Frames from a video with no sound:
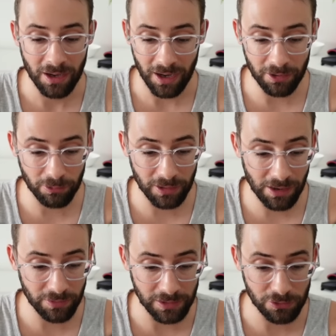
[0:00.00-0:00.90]
I don't really
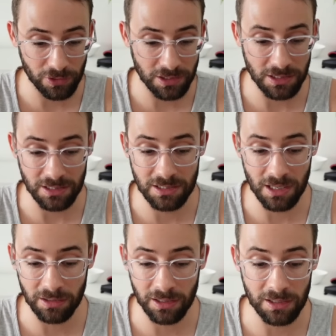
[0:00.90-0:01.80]
have an interest in
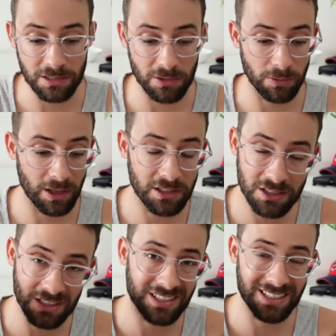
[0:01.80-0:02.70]
selling it. So that's
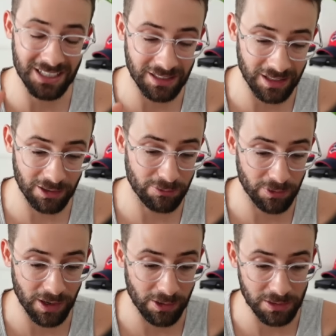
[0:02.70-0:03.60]
just sitting there for
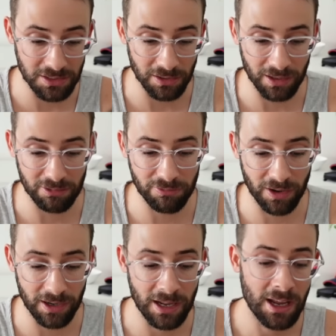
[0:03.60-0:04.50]
now until I can
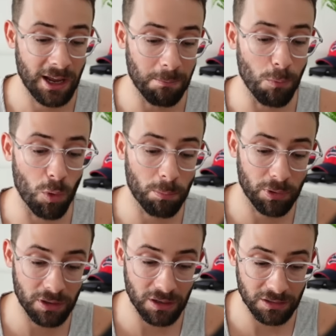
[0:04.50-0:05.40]
find a more
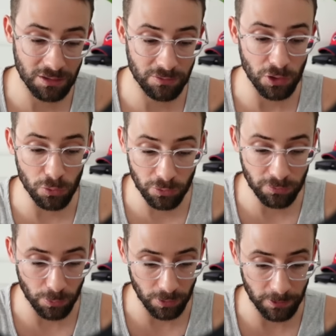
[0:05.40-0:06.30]
productive use
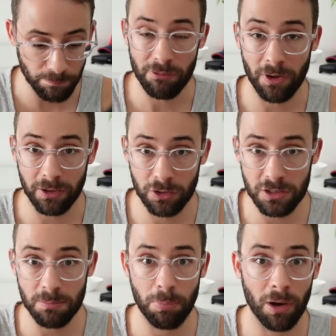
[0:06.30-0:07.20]
for it. If I could
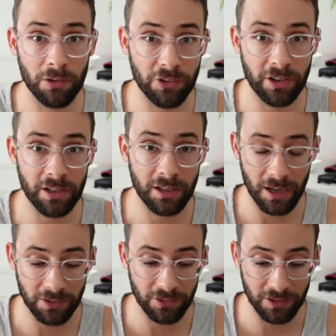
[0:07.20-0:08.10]
deposit it
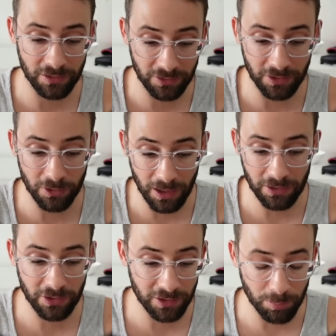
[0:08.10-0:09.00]
as a single
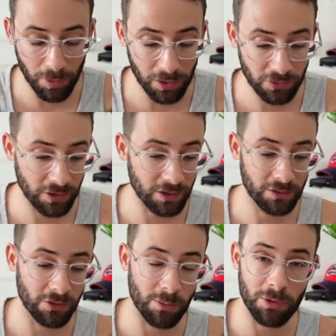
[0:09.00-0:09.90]
asset deposit
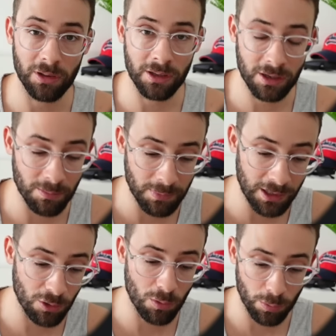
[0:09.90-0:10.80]
into something like
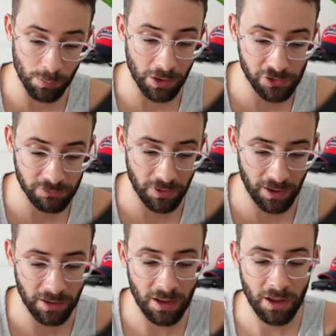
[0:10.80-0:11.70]
Camino or
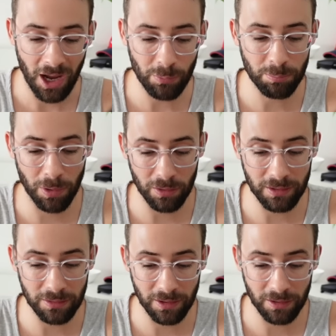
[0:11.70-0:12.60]
Marginfi, I would park
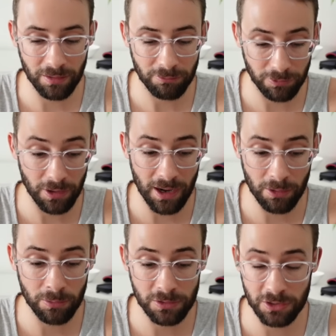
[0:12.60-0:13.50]
it there for
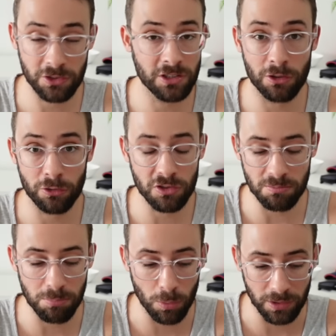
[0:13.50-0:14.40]
now to just earn some
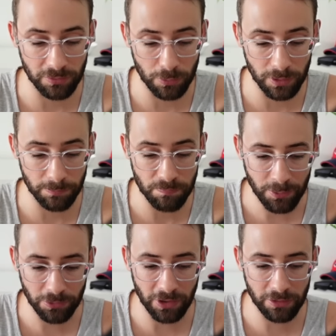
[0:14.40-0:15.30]
points for it.
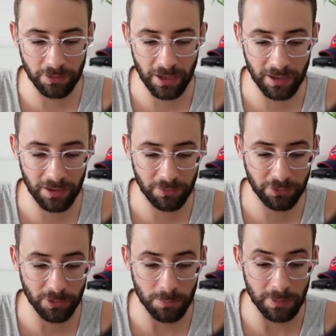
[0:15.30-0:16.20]
Anyways, other than that, I have
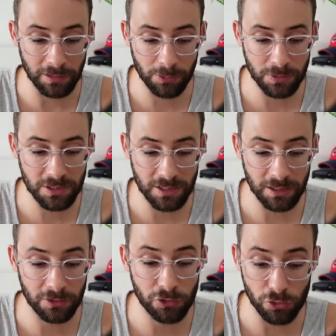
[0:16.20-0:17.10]
some liquid
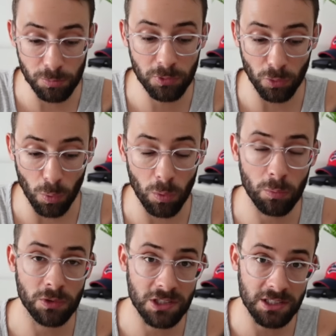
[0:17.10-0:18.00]
staked Jupe Sol,
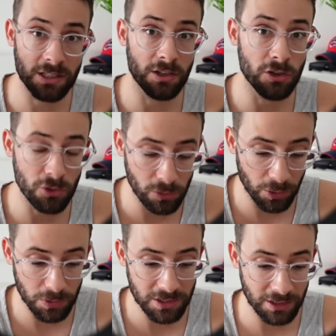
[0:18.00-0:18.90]
which is the new
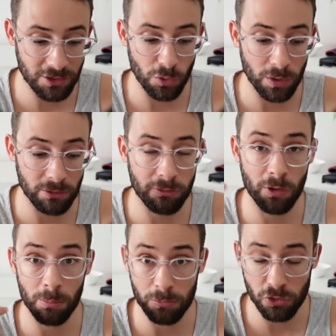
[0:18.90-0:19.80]
liquid stake token
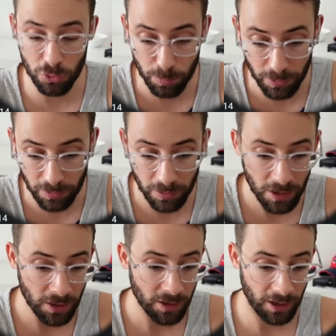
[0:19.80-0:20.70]
from Jupiter.
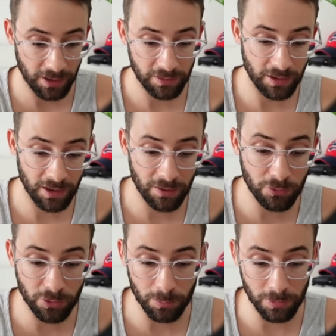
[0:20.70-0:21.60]
And then I have
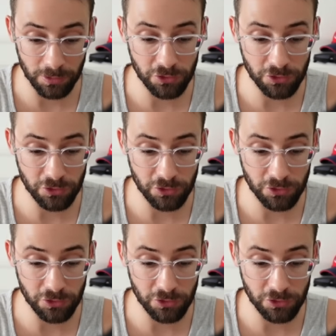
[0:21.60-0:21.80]
some of the